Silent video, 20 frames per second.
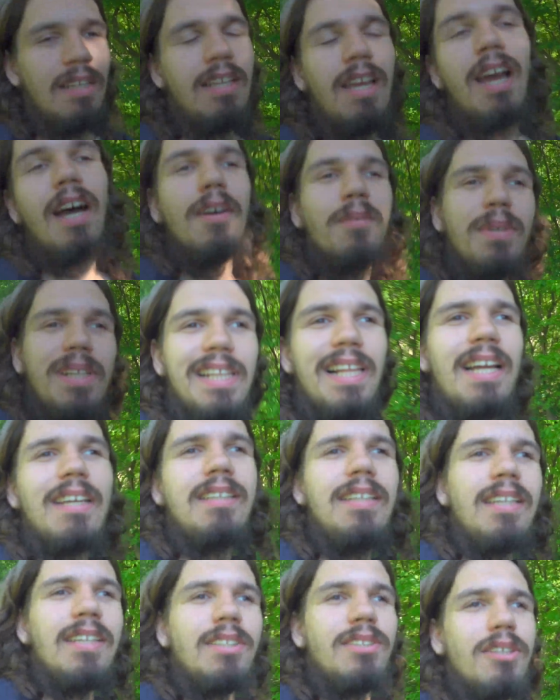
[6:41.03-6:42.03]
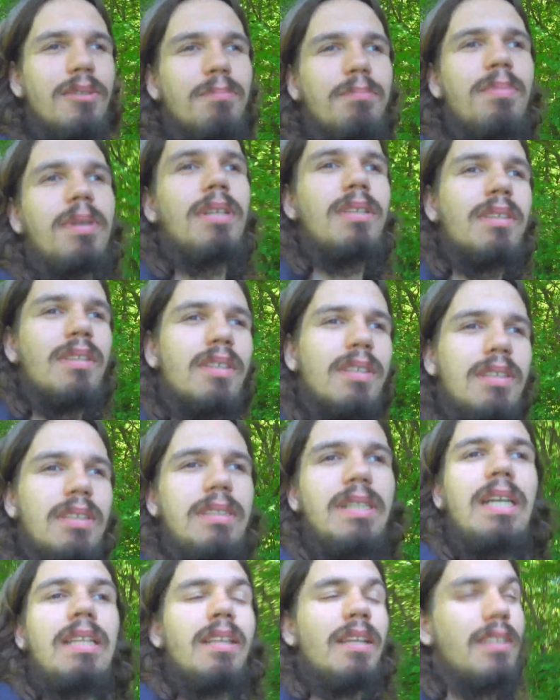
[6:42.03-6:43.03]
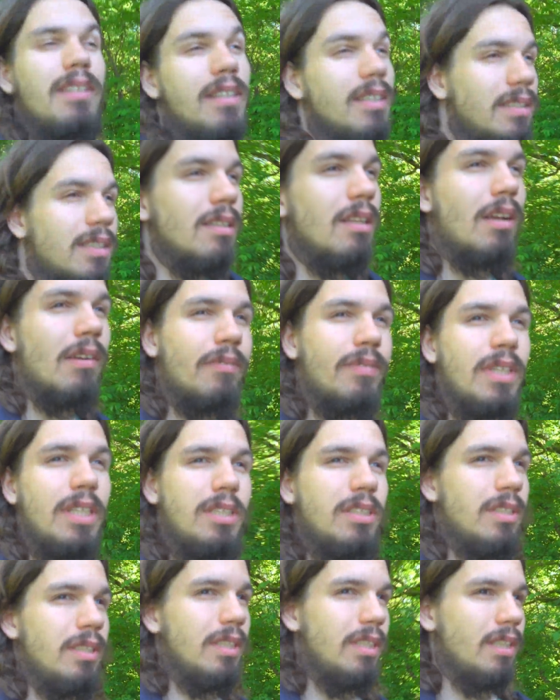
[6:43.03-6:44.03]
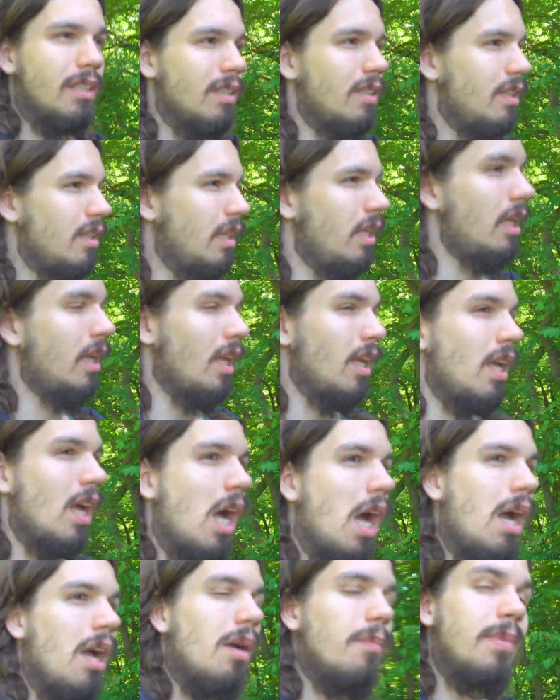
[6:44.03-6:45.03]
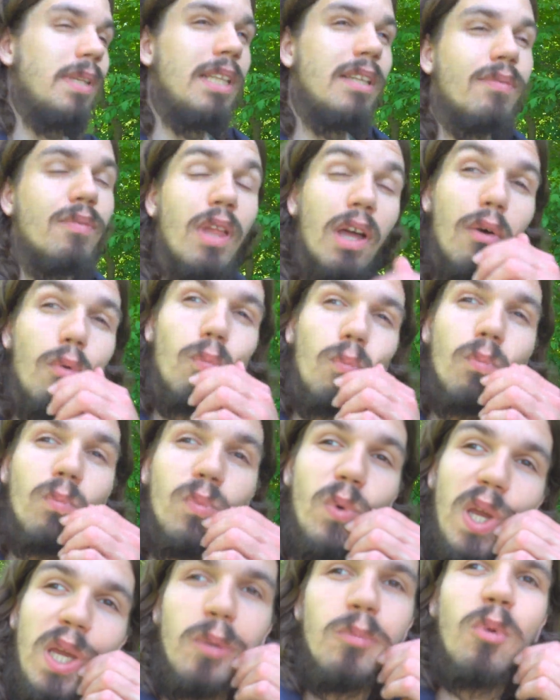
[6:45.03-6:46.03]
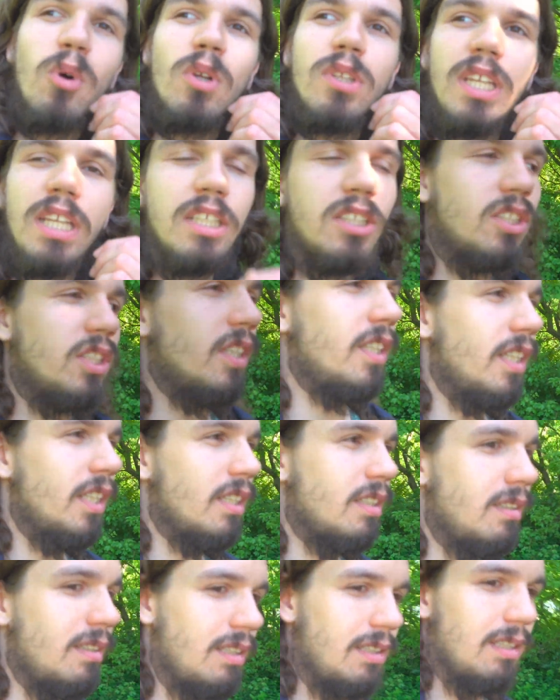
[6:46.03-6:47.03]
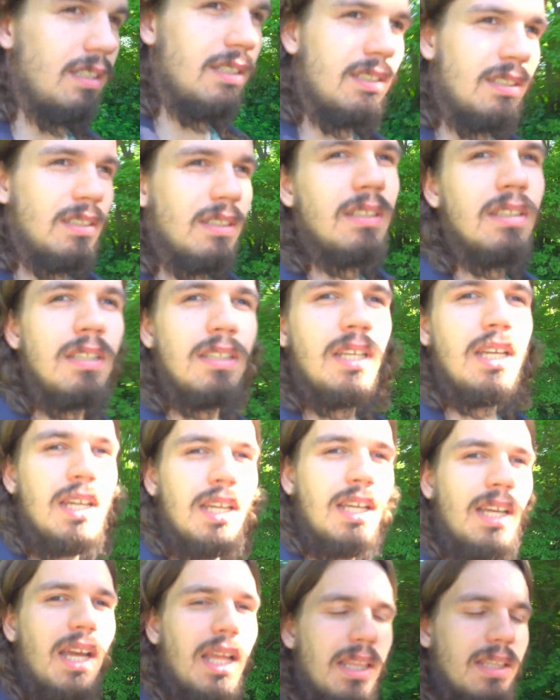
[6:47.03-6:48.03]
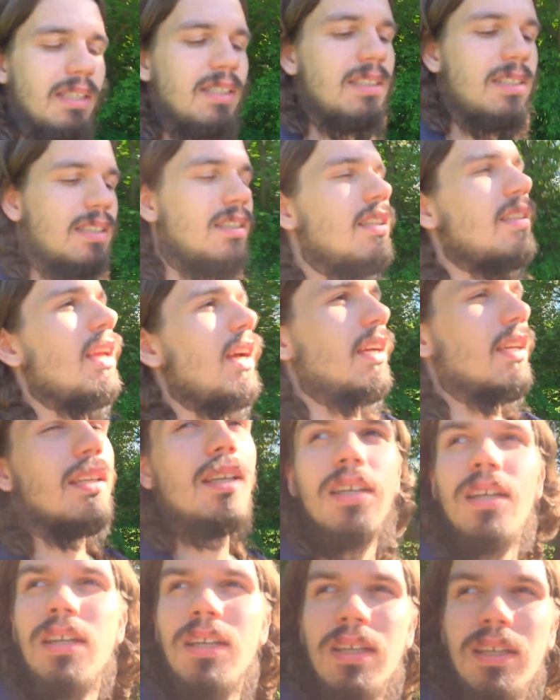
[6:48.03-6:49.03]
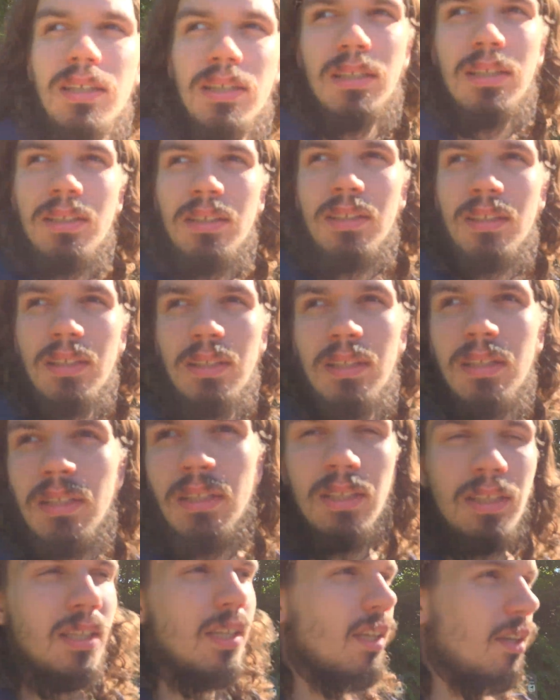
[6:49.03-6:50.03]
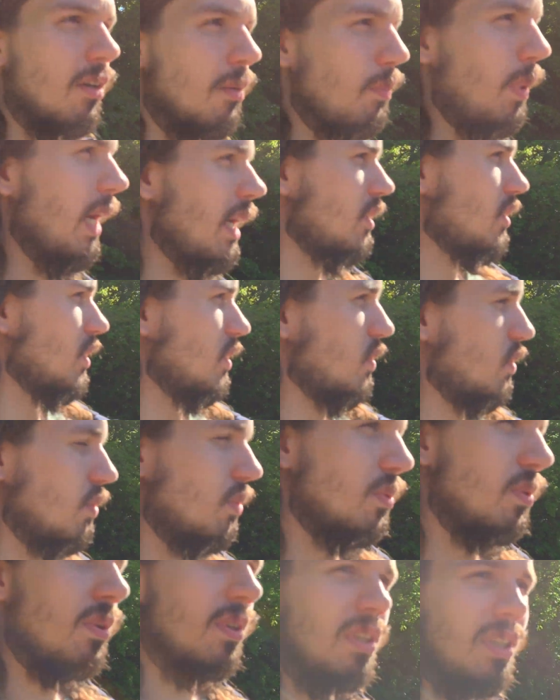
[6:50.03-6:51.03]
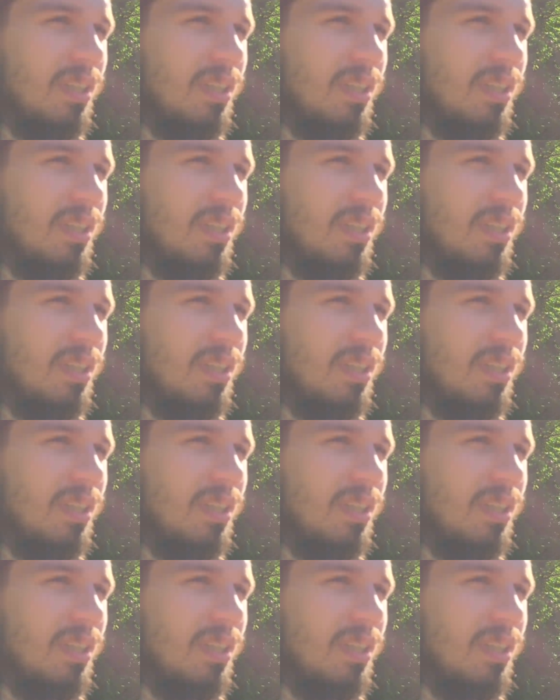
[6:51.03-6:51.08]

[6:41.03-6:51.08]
yeah, I really like nature, but and there's a lot of nature here. I believe there are way more nature here, at least like in comparison to